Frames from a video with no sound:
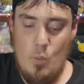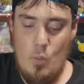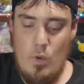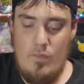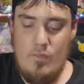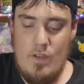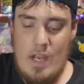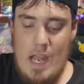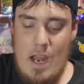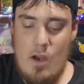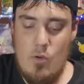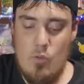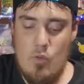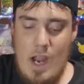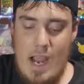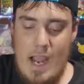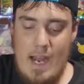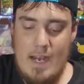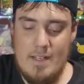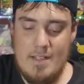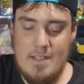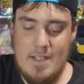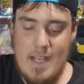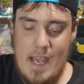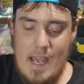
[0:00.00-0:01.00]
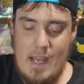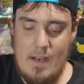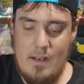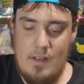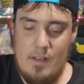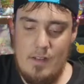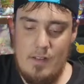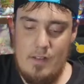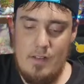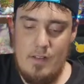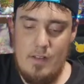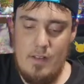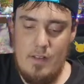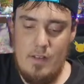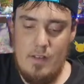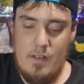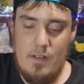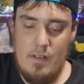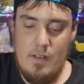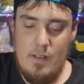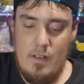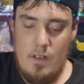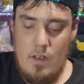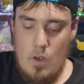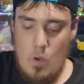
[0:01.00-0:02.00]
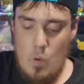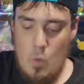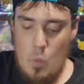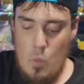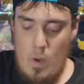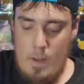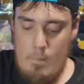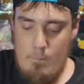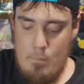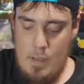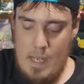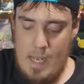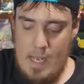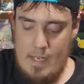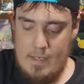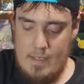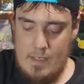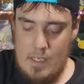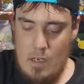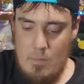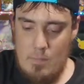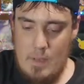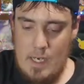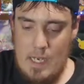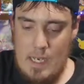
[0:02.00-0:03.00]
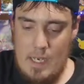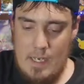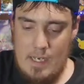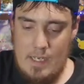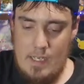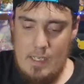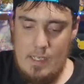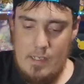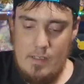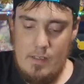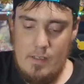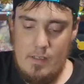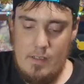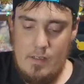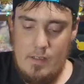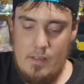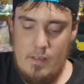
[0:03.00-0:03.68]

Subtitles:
We've got Rattata. Wimpod coming on in.